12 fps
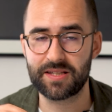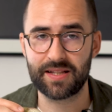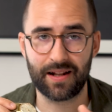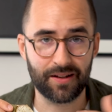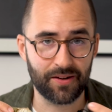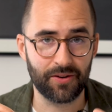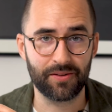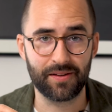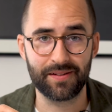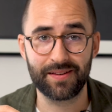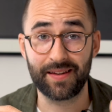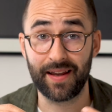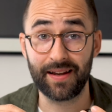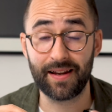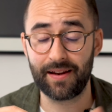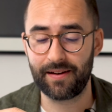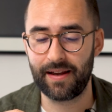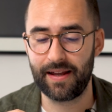still could
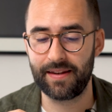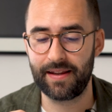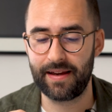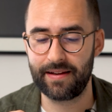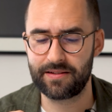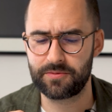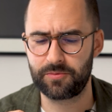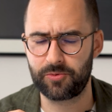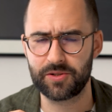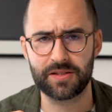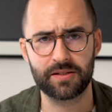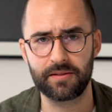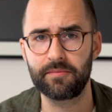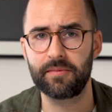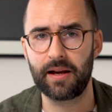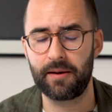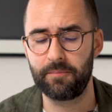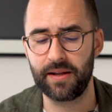tick, and it was
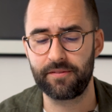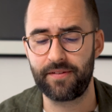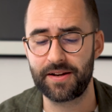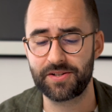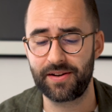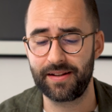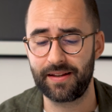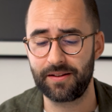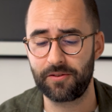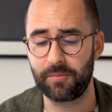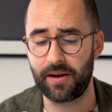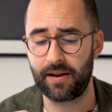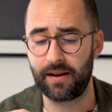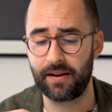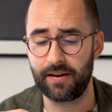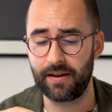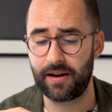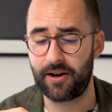a bit fascinating, to be
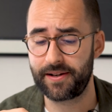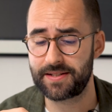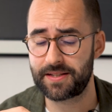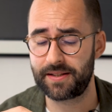honest.